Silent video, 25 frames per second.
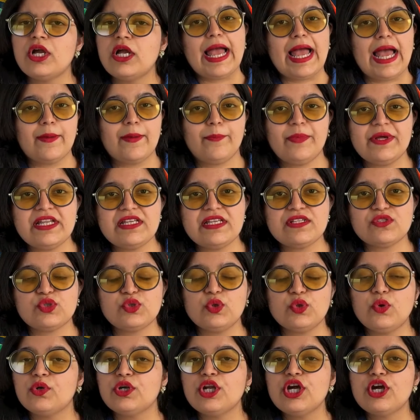Apple is
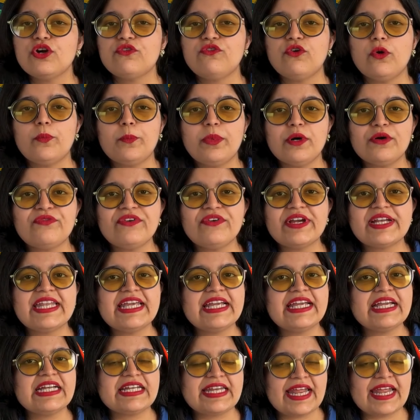known for
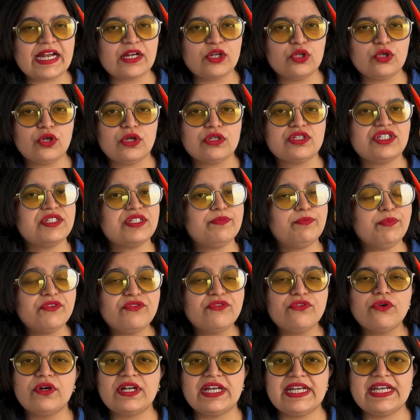perfecting a technology
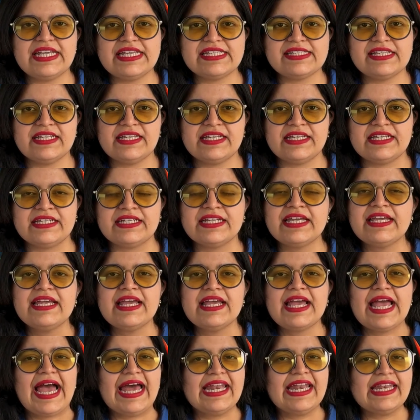before releasing it,
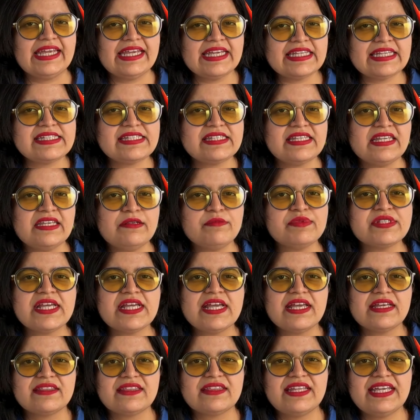and it seems
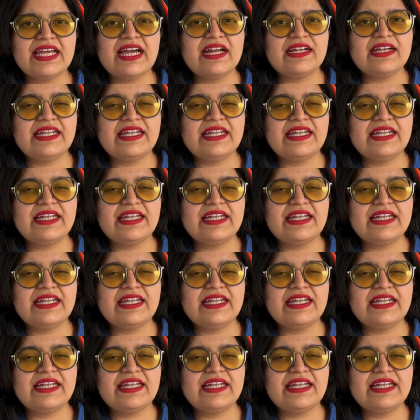they are